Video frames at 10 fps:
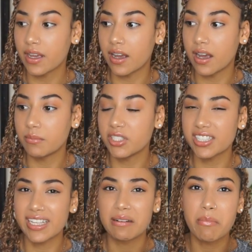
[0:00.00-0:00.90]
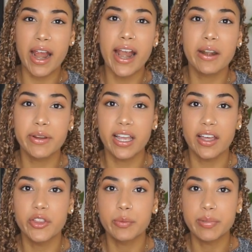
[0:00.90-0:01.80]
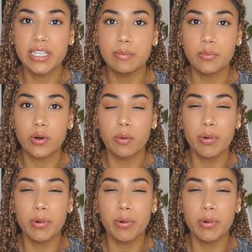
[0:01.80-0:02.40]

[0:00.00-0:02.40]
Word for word: um, just admiring other people,